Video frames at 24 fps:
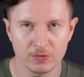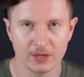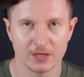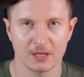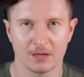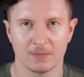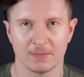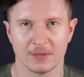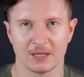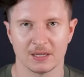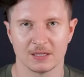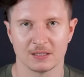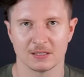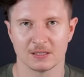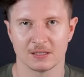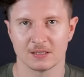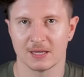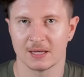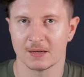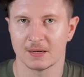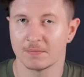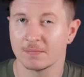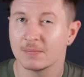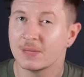recommend
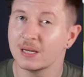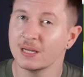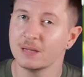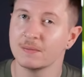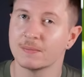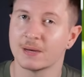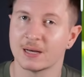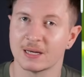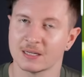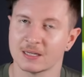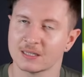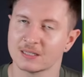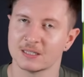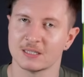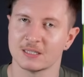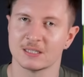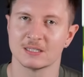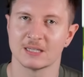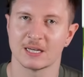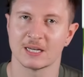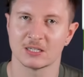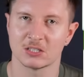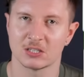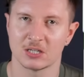that Minimax is
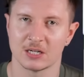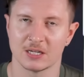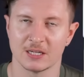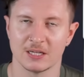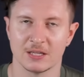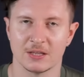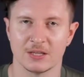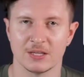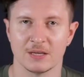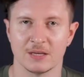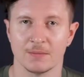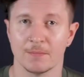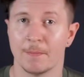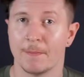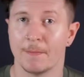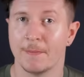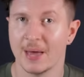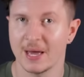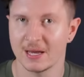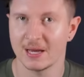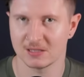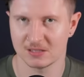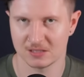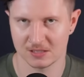actually the
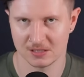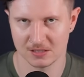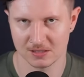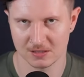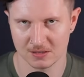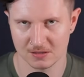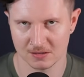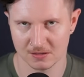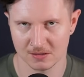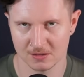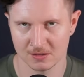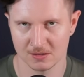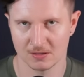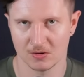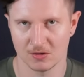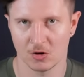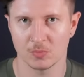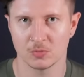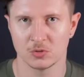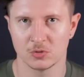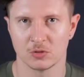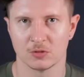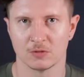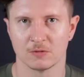best
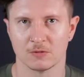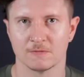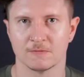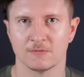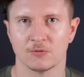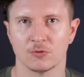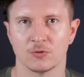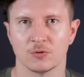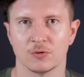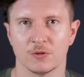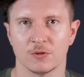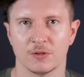option for